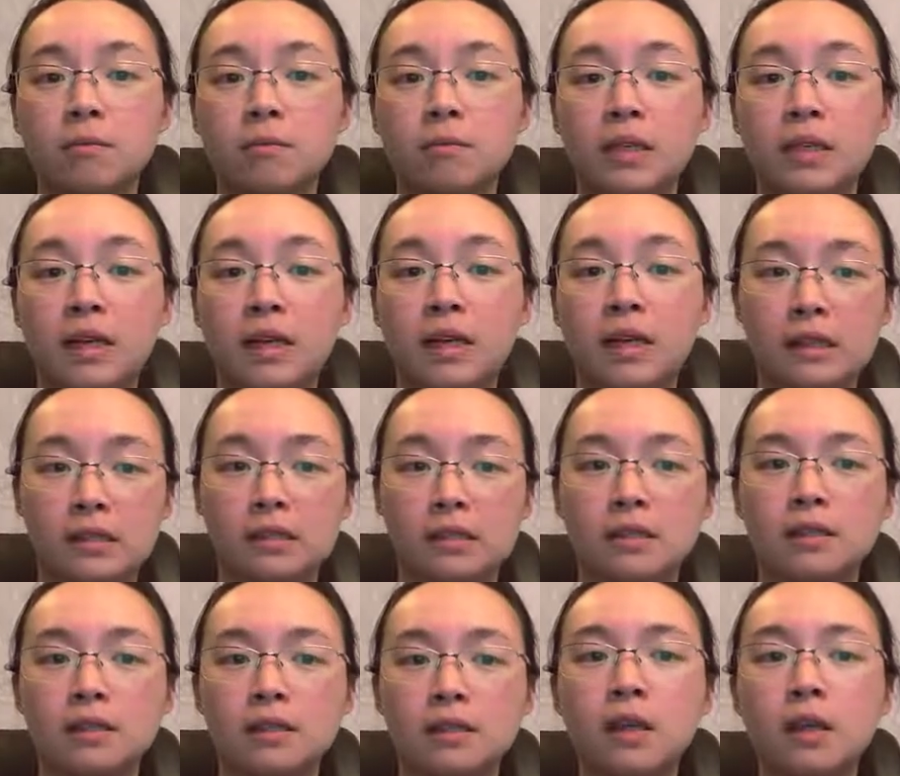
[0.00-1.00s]

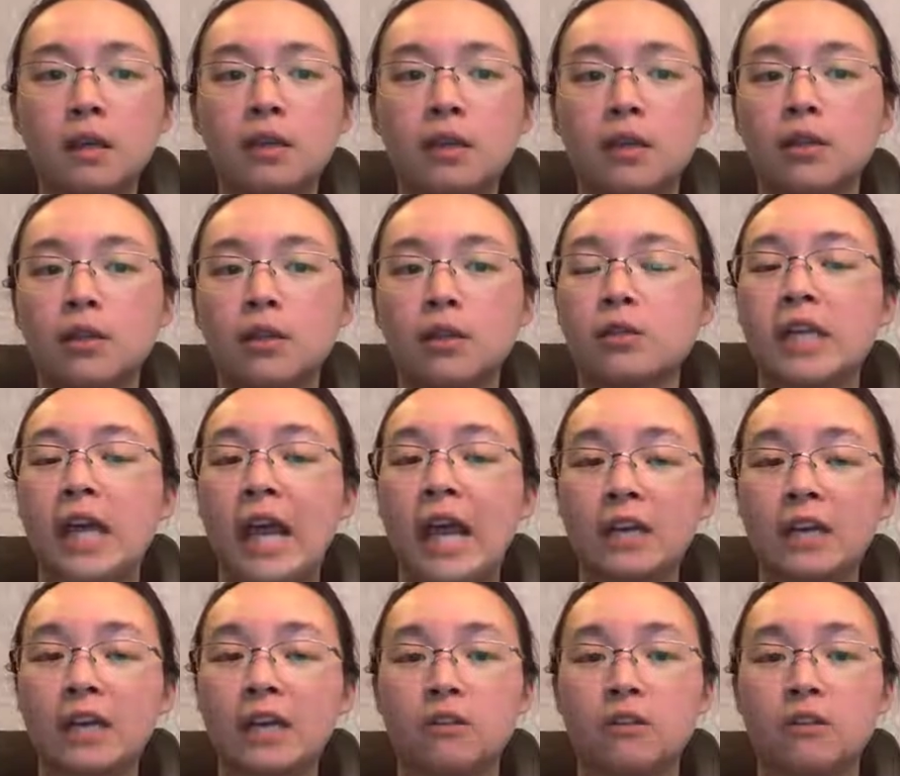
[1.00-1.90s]
because there's edge